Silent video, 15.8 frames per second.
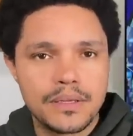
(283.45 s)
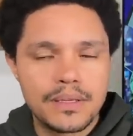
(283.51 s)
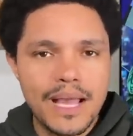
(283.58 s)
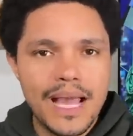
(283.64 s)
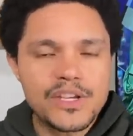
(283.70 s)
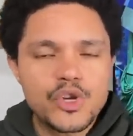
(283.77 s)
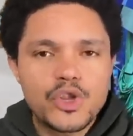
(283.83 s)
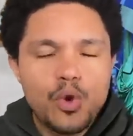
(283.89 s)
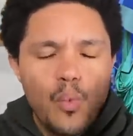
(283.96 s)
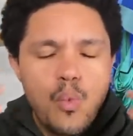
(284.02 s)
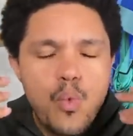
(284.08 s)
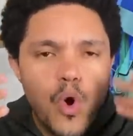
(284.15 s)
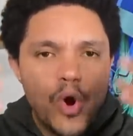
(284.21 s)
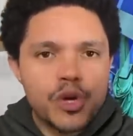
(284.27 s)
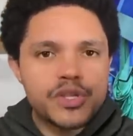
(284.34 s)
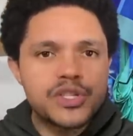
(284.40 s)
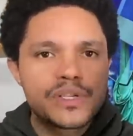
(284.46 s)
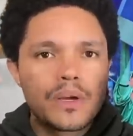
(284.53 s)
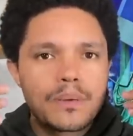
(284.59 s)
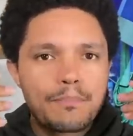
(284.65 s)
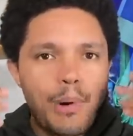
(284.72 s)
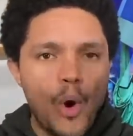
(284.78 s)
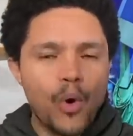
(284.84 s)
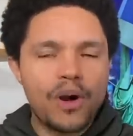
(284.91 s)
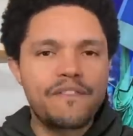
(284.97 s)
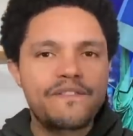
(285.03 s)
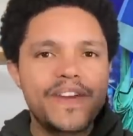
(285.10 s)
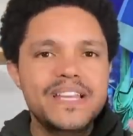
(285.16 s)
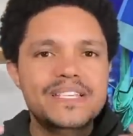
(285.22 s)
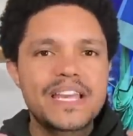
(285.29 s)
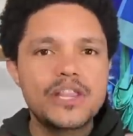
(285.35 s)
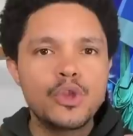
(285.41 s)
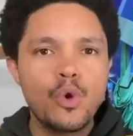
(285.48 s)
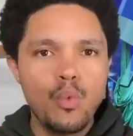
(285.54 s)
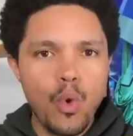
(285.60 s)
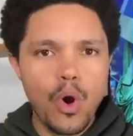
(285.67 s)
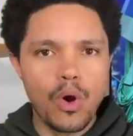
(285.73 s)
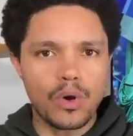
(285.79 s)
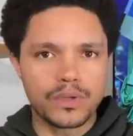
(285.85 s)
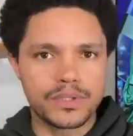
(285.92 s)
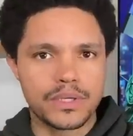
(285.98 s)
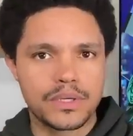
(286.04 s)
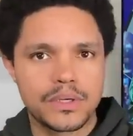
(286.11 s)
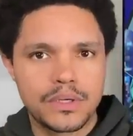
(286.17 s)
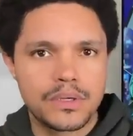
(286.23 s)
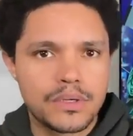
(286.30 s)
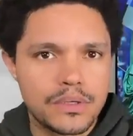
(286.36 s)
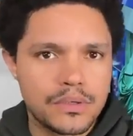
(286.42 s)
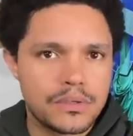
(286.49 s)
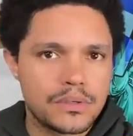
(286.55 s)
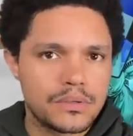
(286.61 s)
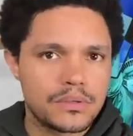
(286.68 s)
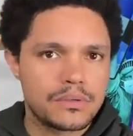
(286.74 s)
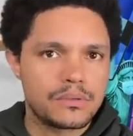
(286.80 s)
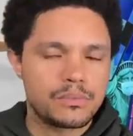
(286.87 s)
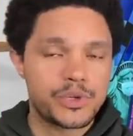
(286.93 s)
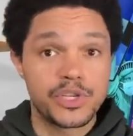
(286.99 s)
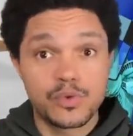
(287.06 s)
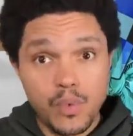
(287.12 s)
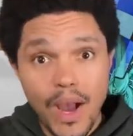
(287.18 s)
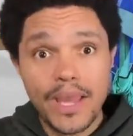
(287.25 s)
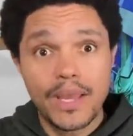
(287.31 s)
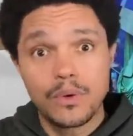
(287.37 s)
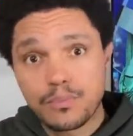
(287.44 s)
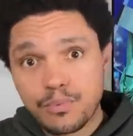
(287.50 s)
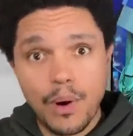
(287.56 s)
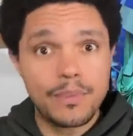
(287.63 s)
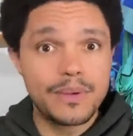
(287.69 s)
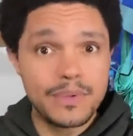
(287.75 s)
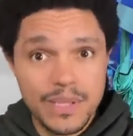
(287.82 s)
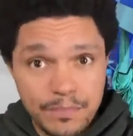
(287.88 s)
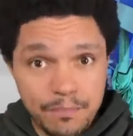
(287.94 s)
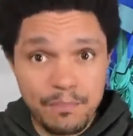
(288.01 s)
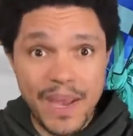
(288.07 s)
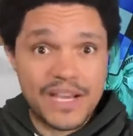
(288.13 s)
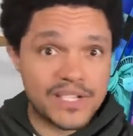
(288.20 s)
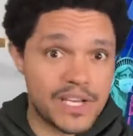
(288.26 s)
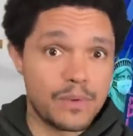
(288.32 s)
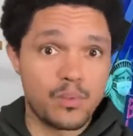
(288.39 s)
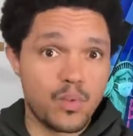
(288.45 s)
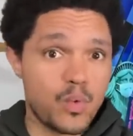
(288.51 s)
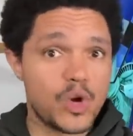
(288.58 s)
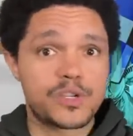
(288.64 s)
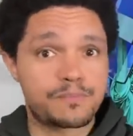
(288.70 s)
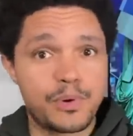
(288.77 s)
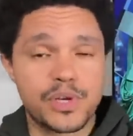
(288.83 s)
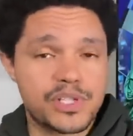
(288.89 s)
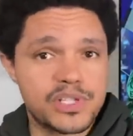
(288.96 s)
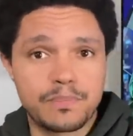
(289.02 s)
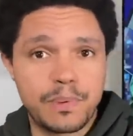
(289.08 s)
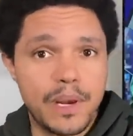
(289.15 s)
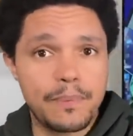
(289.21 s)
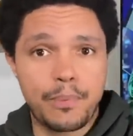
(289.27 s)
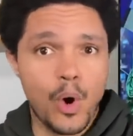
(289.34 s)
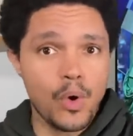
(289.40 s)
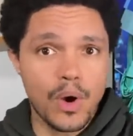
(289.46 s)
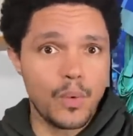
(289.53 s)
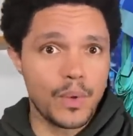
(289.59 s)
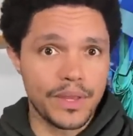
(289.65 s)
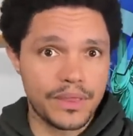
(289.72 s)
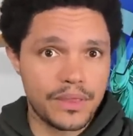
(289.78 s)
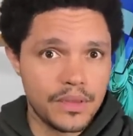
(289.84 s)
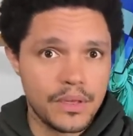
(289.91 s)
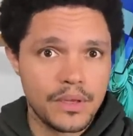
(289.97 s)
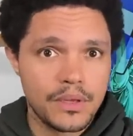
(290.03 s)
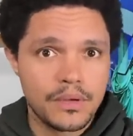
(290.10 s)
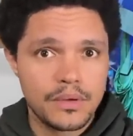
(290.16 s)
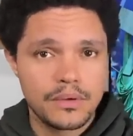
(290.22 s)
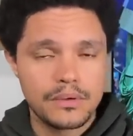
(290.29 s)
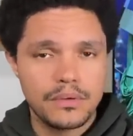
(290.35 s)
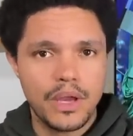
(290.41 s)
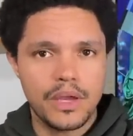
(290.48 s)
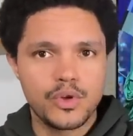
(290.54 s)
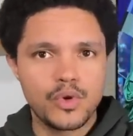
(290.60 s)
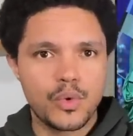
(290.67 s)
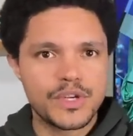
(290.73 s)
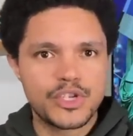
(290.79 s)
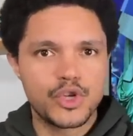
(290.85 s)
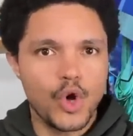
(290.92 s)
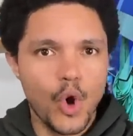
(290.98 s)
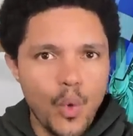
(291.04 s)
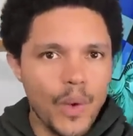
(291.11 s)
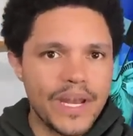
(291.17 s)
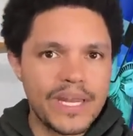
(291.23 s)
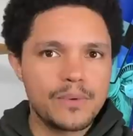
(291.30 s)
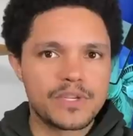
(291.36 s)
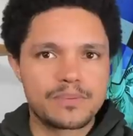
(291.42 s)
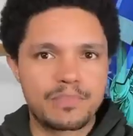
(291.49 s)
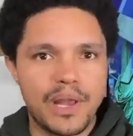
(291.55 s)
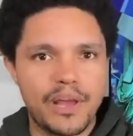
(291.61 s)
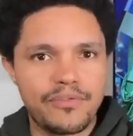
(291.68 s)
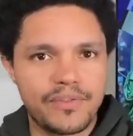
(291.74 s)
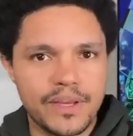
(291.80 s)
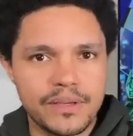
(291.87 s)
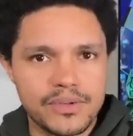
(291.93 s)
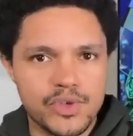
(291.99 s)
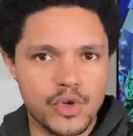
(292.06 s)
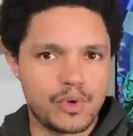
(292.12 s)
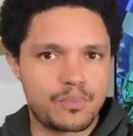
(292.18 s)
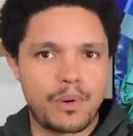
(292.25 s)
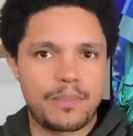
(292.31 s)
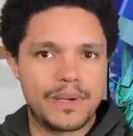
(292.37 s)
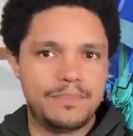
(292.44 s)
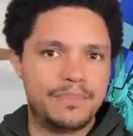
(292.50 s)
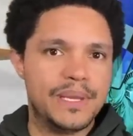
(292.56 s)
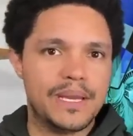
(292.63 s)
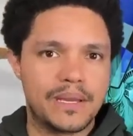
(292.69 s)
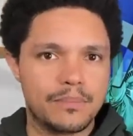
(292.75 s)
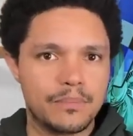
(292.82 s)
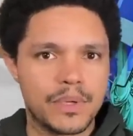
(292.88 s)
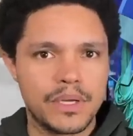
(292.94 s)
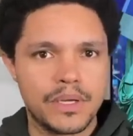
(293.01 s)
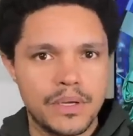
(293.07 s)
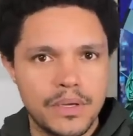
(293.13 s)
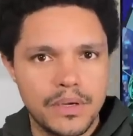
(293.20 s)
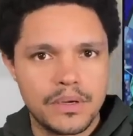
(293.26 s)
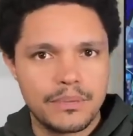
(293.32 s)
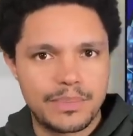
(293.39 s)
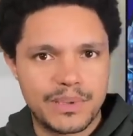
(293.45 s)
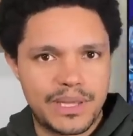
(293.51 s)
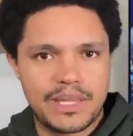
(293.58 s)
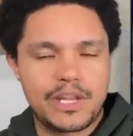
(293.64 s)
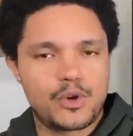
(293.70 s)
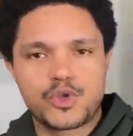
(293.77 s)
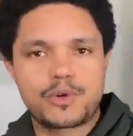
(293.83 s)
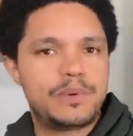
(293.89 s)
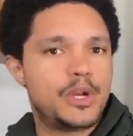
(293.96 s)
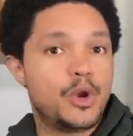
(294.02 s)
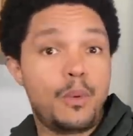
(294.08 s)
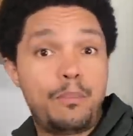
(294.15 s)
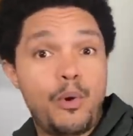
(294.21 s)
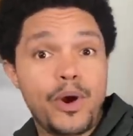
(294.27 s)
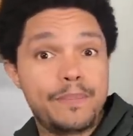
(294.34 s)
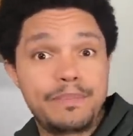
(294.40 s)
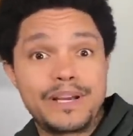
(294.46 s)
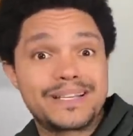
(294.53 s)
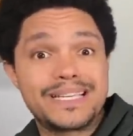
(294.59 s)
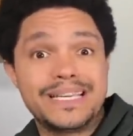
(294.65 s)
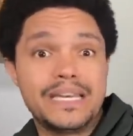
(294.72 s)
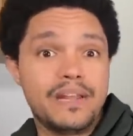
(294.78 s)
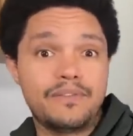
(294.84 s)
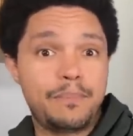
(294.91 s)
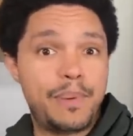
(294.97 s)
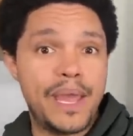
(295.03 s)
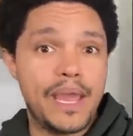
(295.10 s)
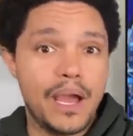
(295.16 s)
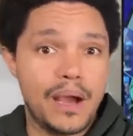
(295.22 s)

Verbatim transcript: Guy's got the worst poker face in the world, which is why he would probably be the best and worst person to play poker with. Yeah, you'd always know when he was bluffing, so you'd probably beat him, but then there'd also be no point because he'd never pay